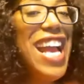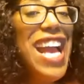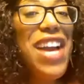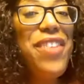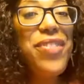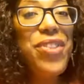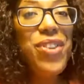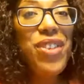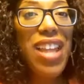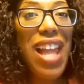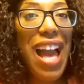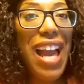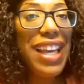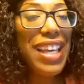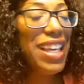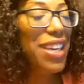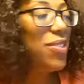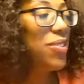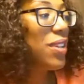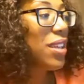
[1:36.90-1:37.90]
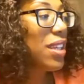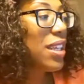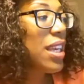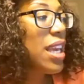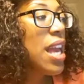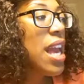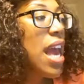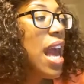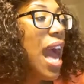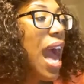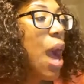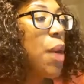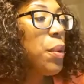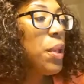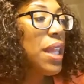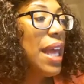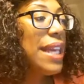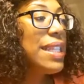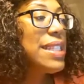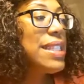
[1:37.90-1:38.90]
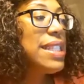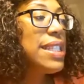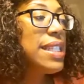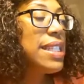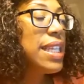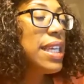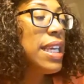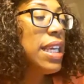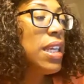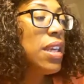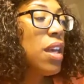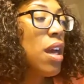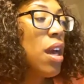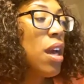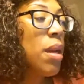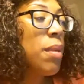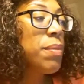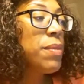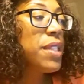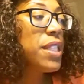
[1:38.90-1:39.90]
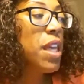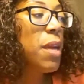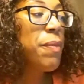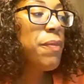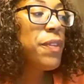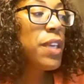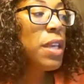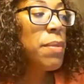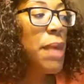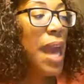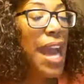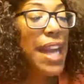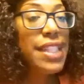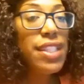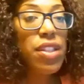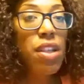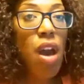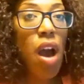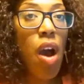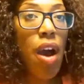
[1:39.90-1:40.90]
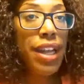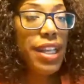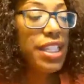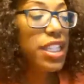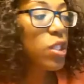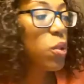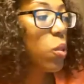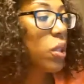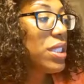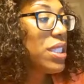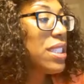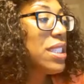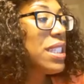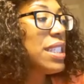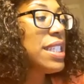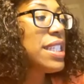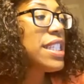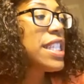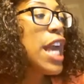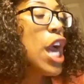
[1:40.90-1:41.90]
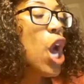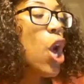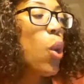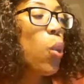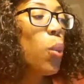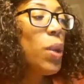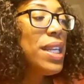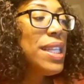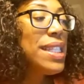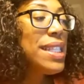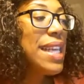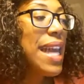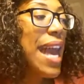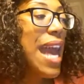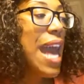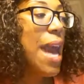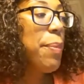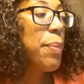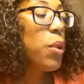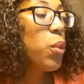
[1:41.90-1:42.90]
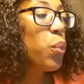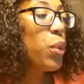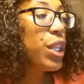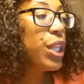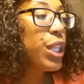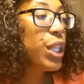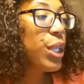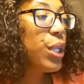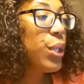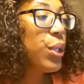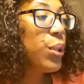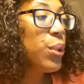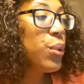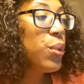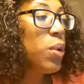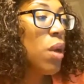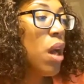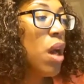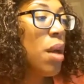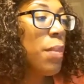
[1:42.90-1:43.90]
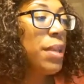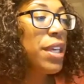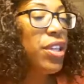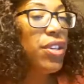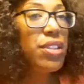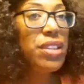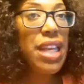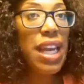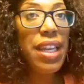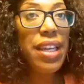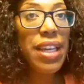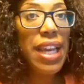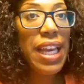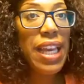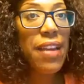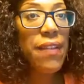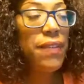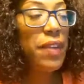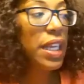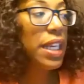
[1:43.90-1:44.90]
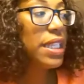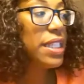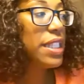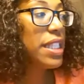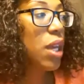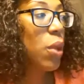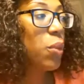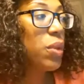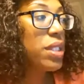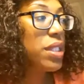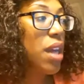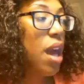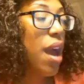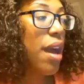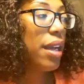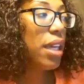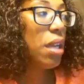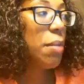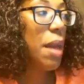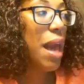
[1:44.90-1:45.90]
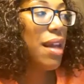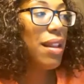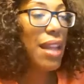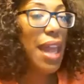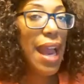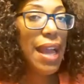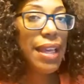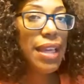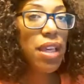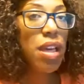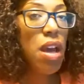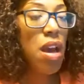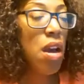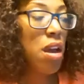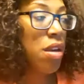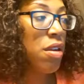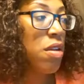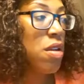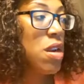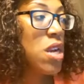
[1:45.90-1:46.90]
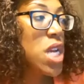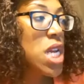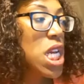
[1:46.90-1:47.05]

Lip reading: If you like it, really. I would like to see some feedback. So the audience question is, when does it happen with you in your day-to-day events? And we're talking about lacking honor.